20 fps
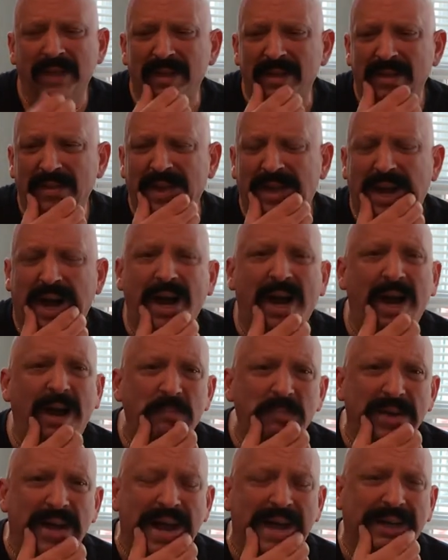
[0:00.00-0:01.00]
The
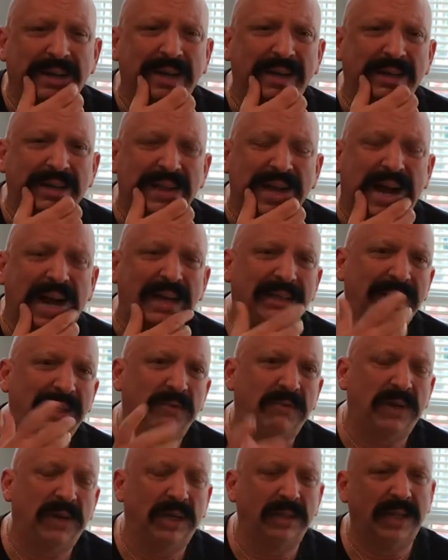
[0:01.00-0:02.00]
combat and the idea
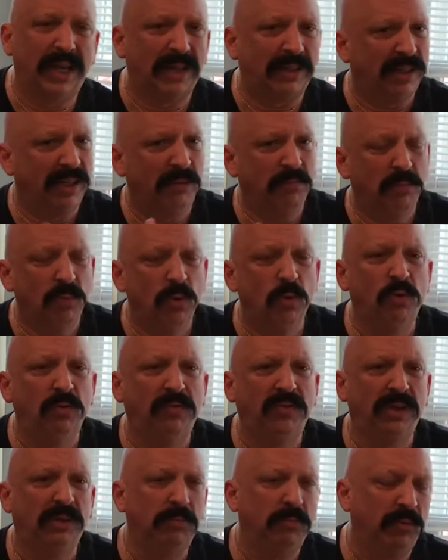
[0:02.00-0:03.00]
of connecting and
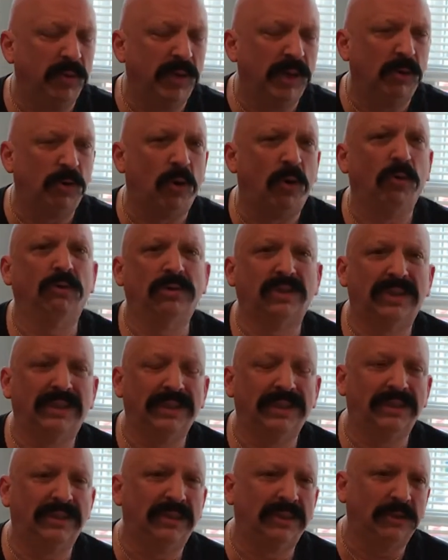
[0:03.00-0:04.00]
moving and bringing all those
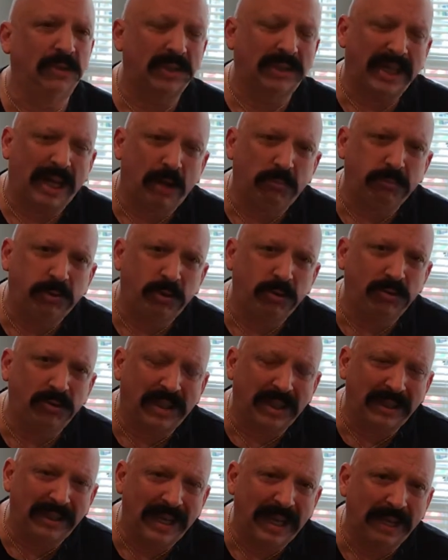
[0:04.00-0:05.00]
things in just helps you to
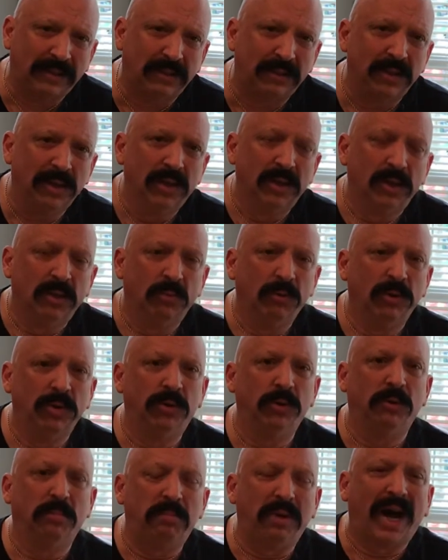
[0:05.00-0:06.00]
connect with
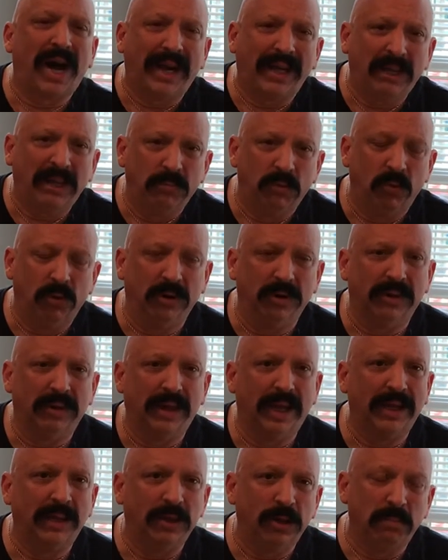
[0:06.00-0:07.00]
your body more
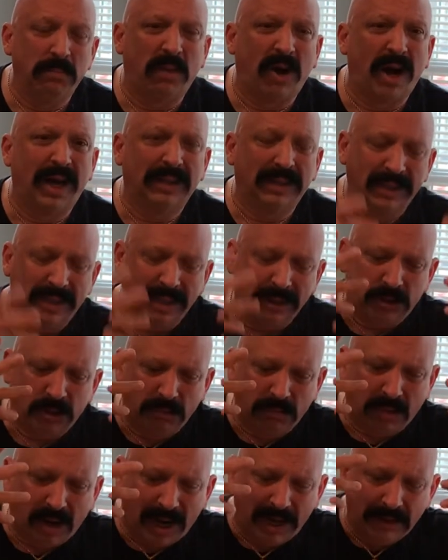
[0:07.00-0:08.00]
and your mind, to get
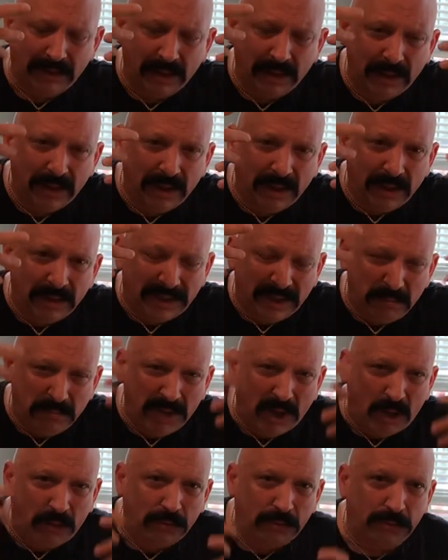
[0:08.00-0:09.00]
your mind to
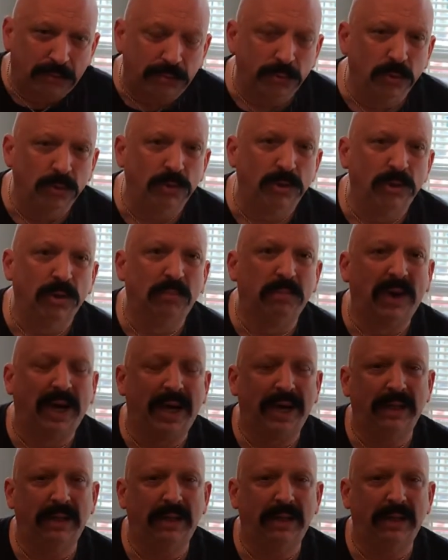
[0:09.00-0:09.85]
melt through your body